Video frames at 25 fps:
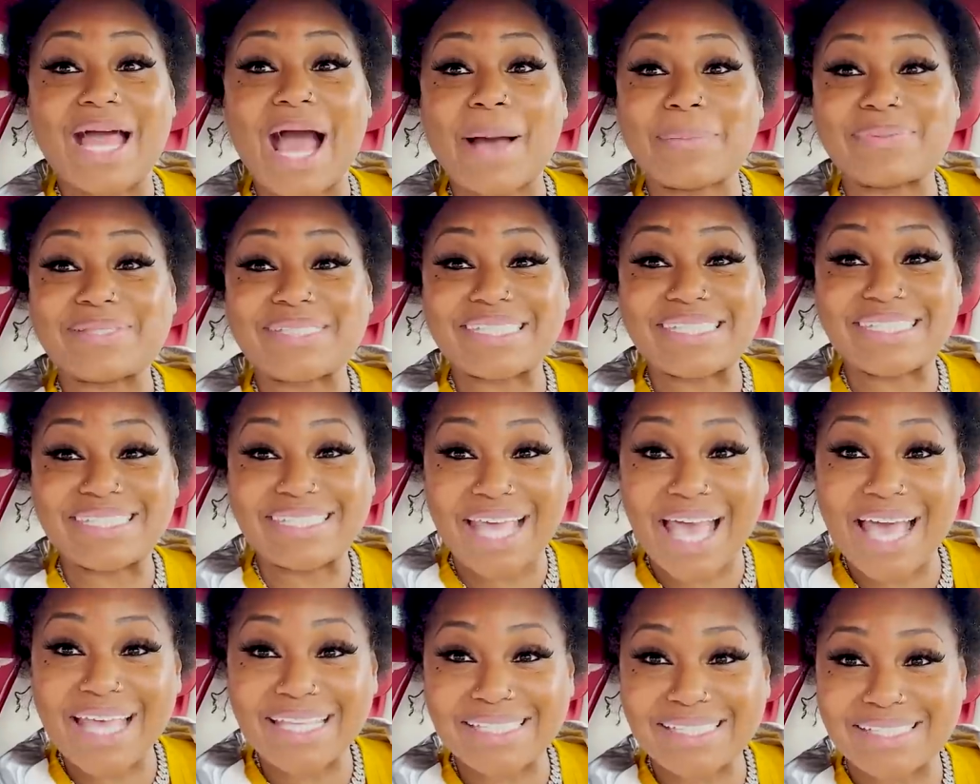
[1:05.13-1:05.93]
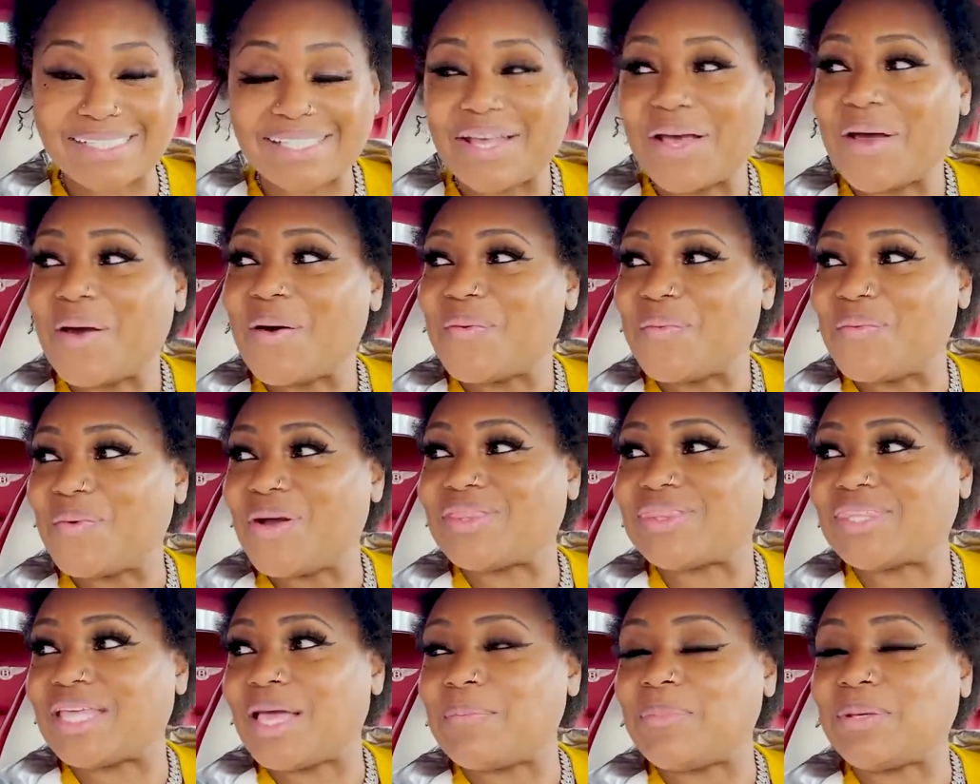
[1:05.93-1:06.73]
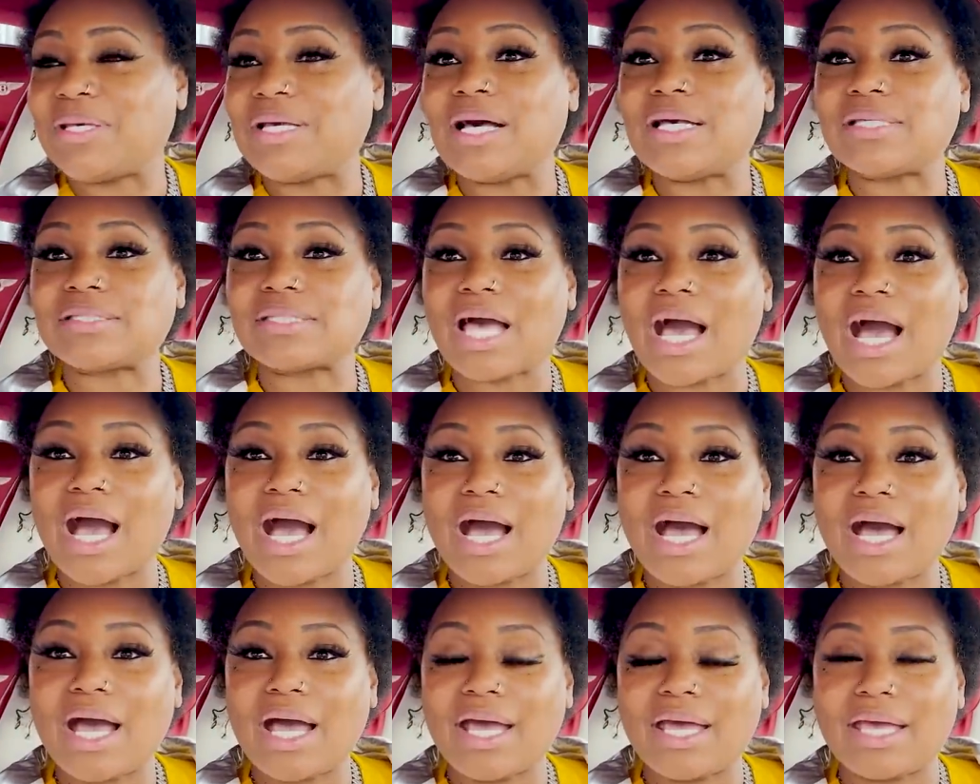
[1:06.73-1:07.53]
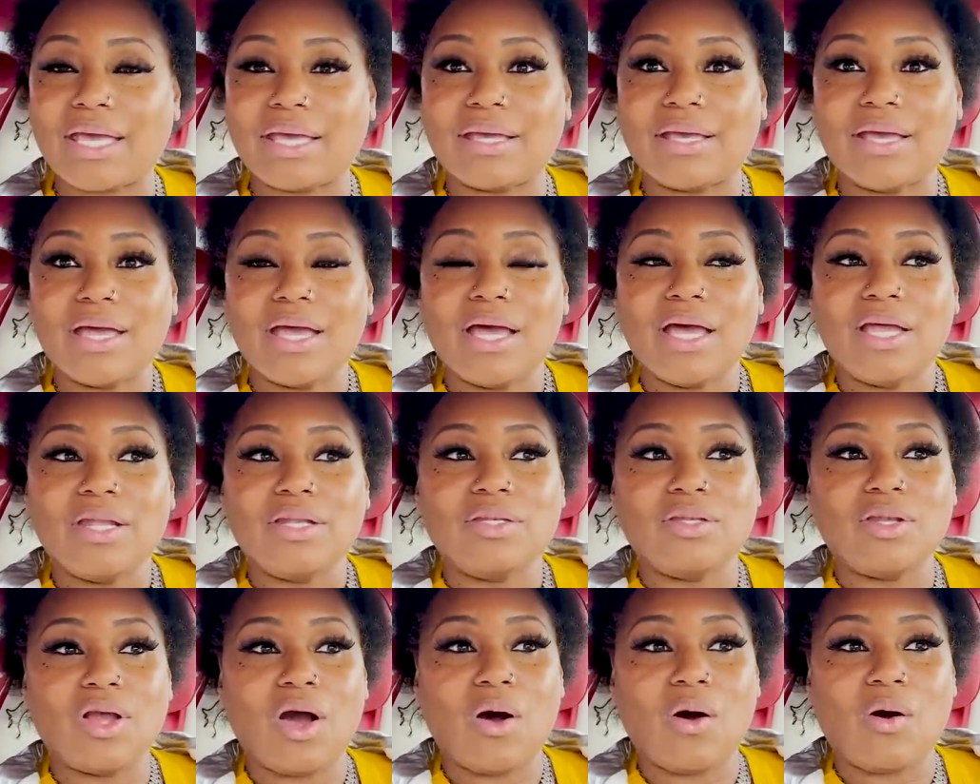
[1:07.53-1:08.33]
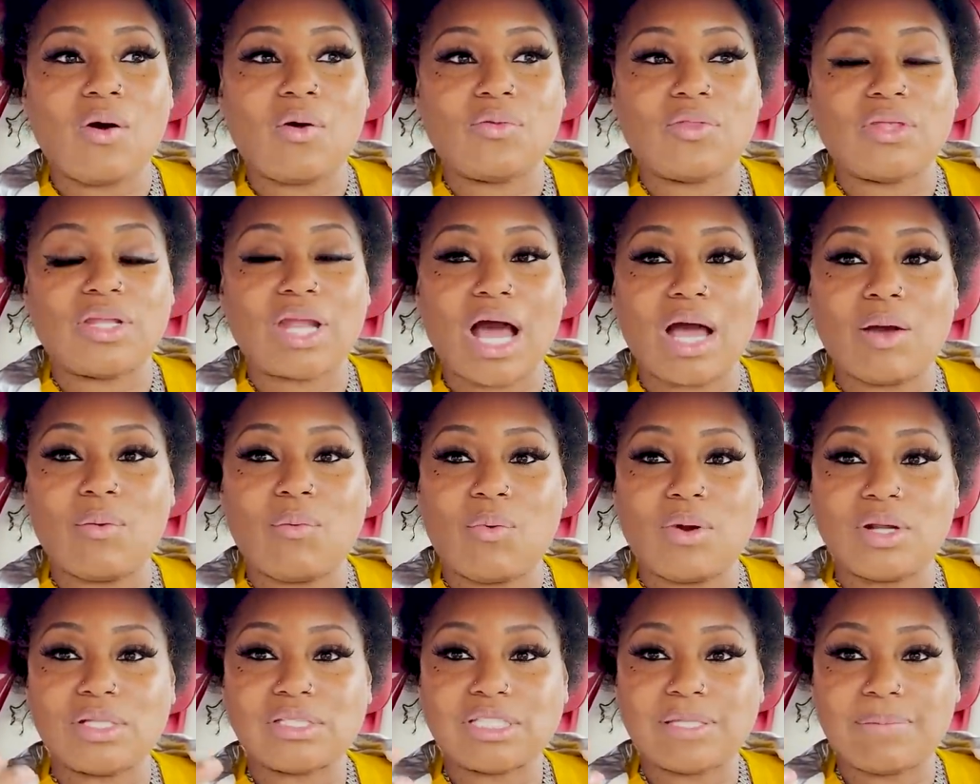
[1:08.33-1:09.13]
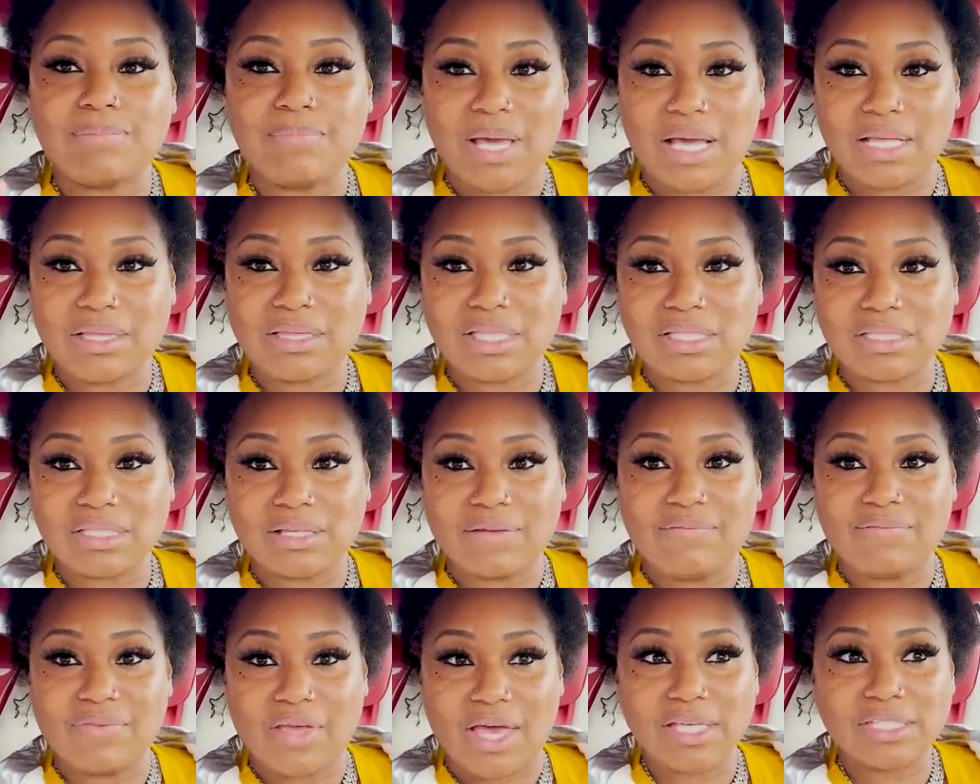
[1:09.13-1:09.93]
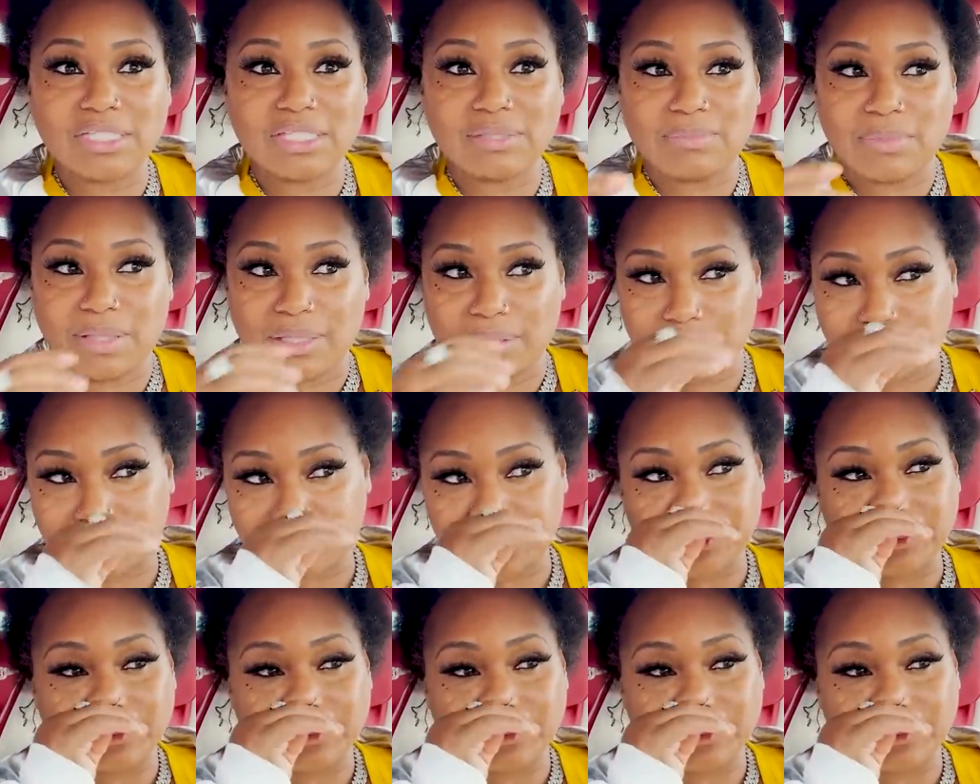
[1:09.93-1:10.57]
obsessed with it because I know that I wanted to make this investment,